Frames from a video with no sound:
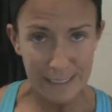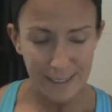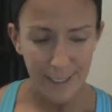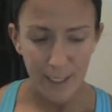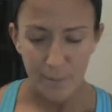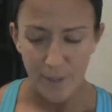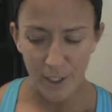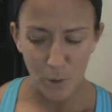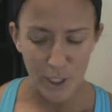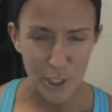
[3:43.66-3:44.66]
Yeah,
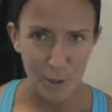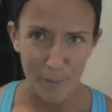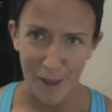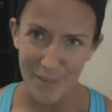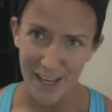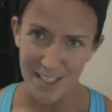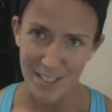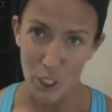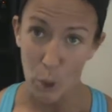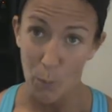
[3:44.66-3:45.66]
not quite sure about that.
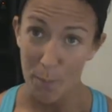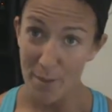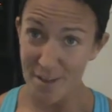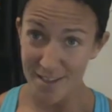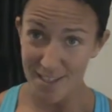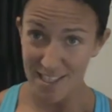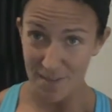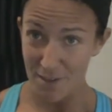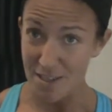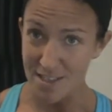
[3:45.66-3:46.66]
So maybe this is
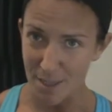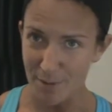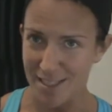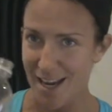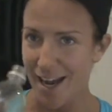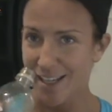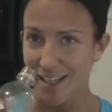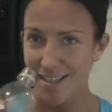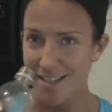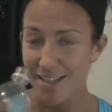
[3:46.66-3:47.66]
even doubly tacky,
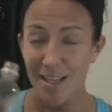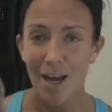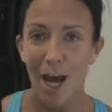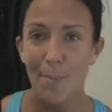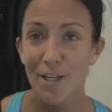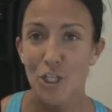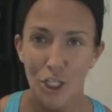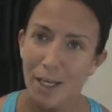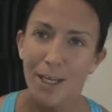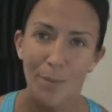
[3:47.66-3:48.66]
isn't this? I bet
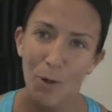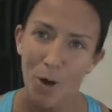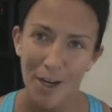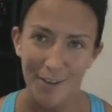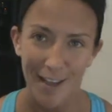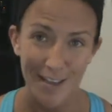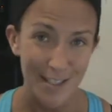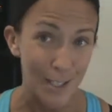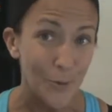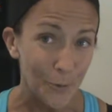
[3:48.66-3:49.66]
chugging my water like
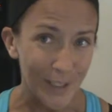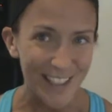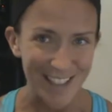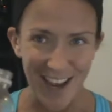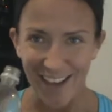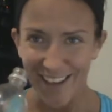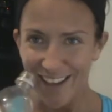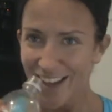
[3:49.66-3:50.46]
this is really tacky.